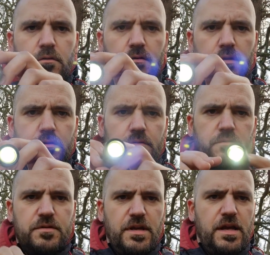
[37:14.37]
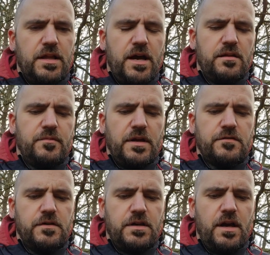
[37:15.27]
Yeah. Daylight at the minute,
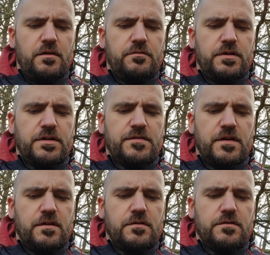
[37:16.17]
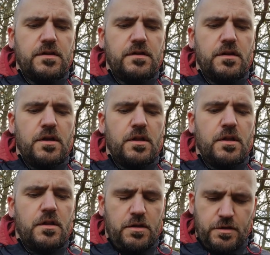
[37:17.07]
so you can't really see.
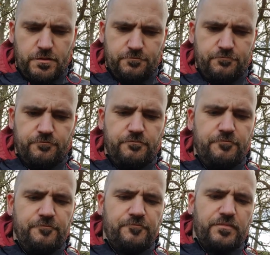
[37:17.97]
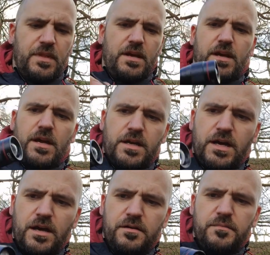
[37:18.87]
I
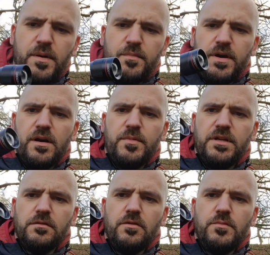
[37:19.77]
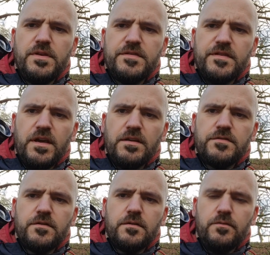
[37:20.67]
can't remember how many lumens it
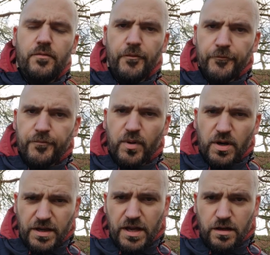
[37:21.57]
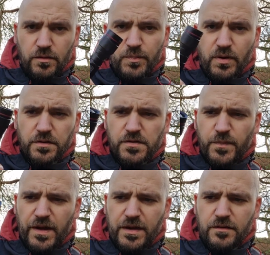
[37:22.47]
is, but again I'll put the
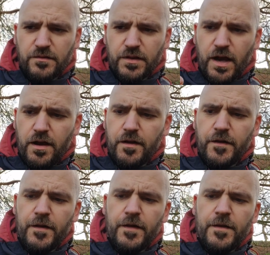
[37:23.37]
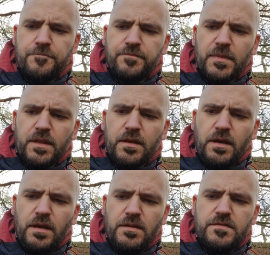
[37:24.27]
spec in for that.
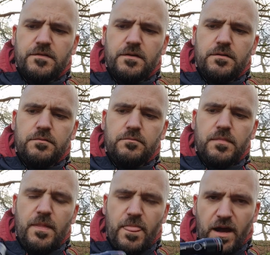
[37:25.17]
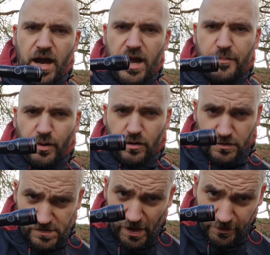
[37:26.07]
It's
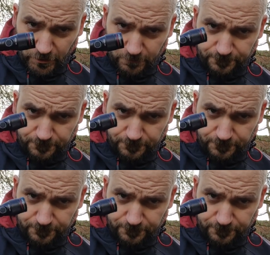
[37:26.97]
iProtech.